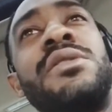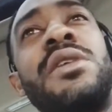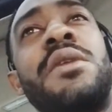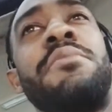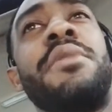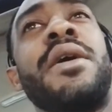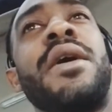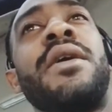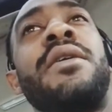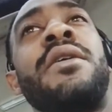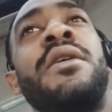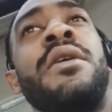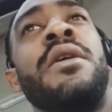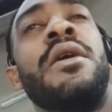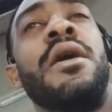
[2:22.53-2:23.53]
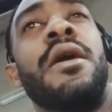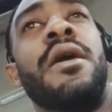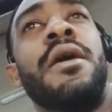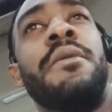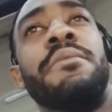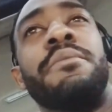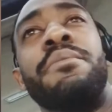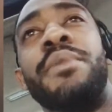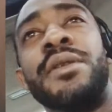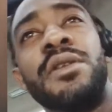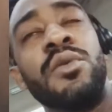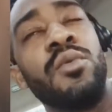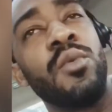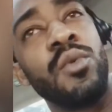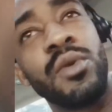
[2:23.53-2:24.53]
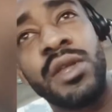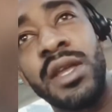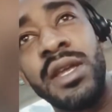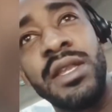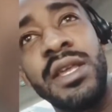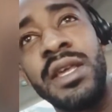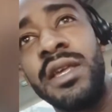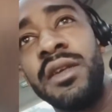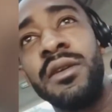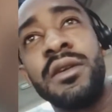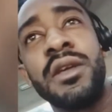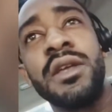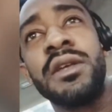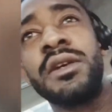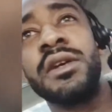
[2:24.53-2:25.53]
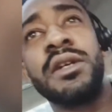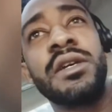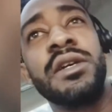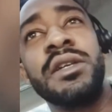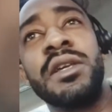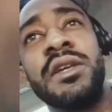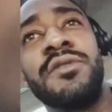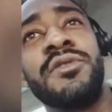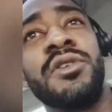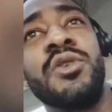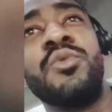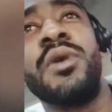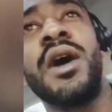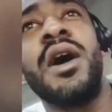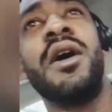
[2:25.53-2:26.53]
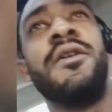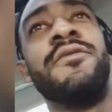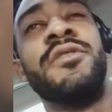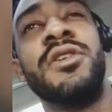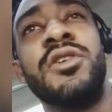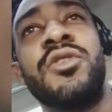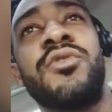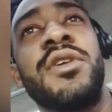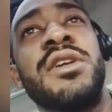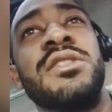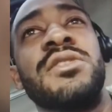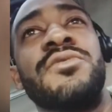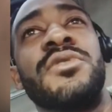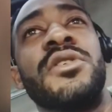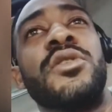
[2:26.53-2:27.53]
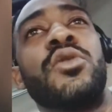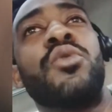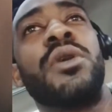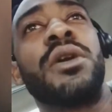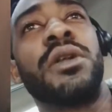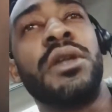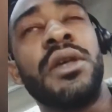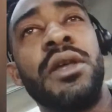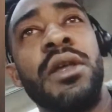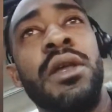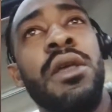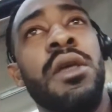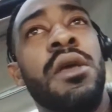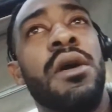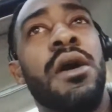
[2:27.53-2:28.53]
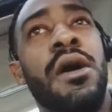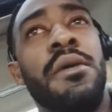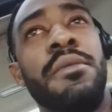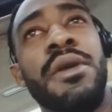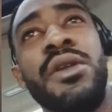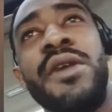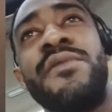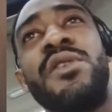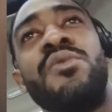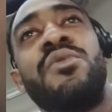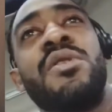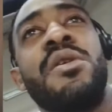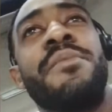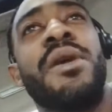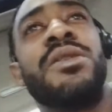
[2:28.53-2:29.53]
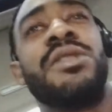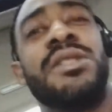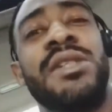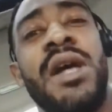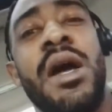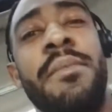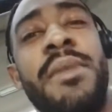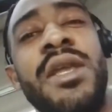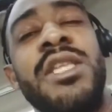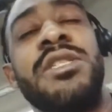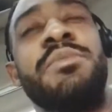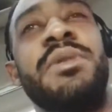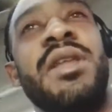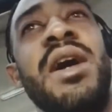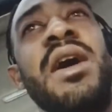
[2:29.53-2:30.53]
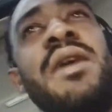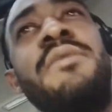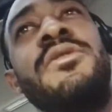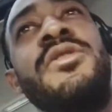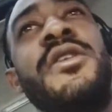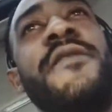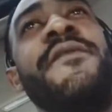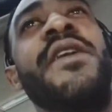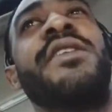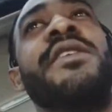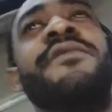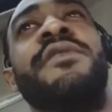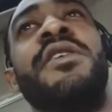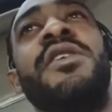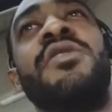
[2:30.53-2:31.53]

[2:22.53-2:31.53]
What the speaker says: bad, but the ED could get really wild, really crazy, really quickly, and you have to worry about your time management, how to effectively